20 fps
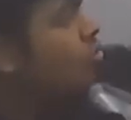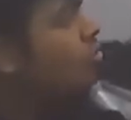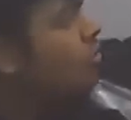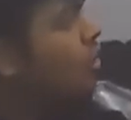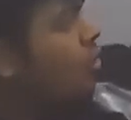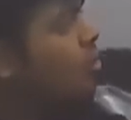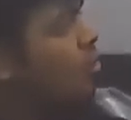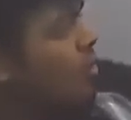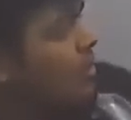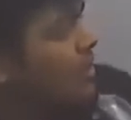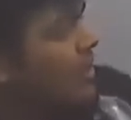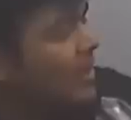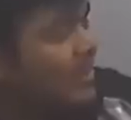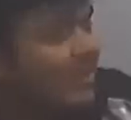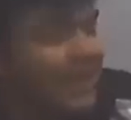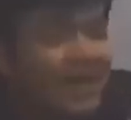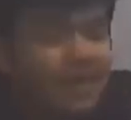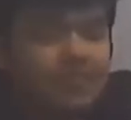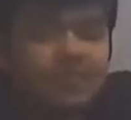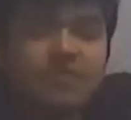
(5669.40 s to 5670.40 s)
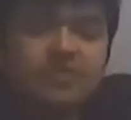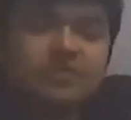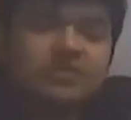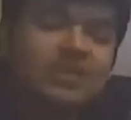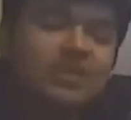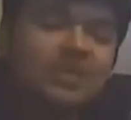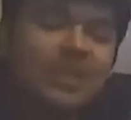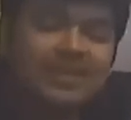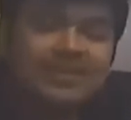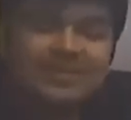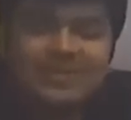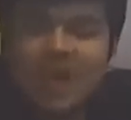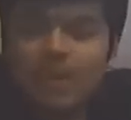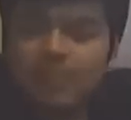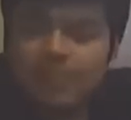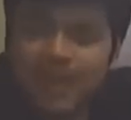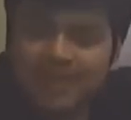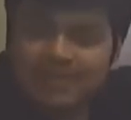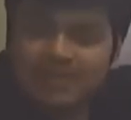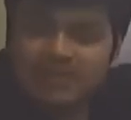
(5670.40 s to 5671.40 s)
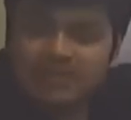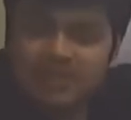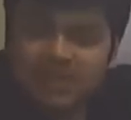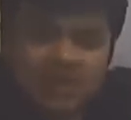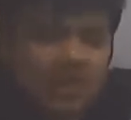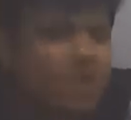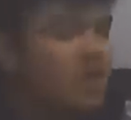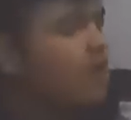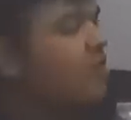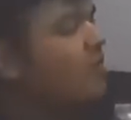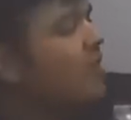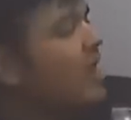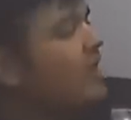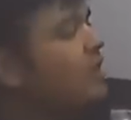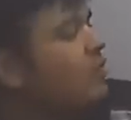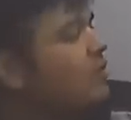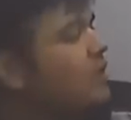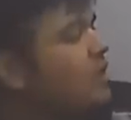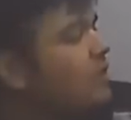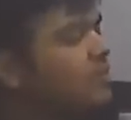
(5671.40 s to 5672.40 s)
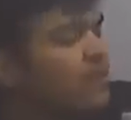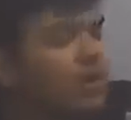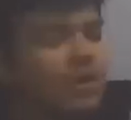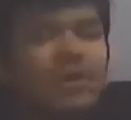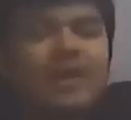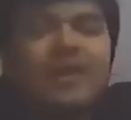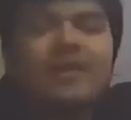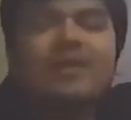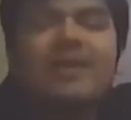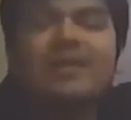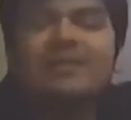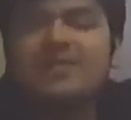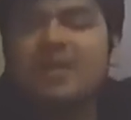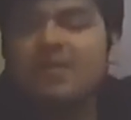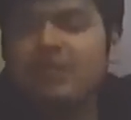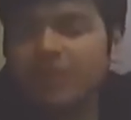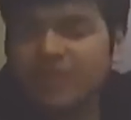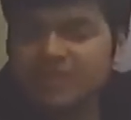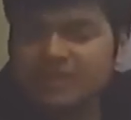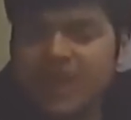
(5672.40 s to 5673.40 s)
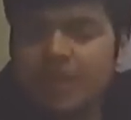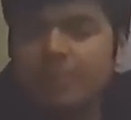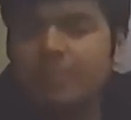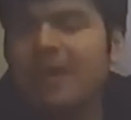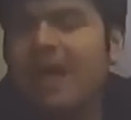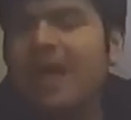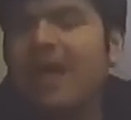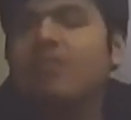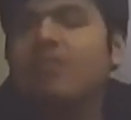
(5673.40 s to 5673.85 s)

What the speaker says: the whole content first and then start practicing. Try to keep your, let's say for example, I have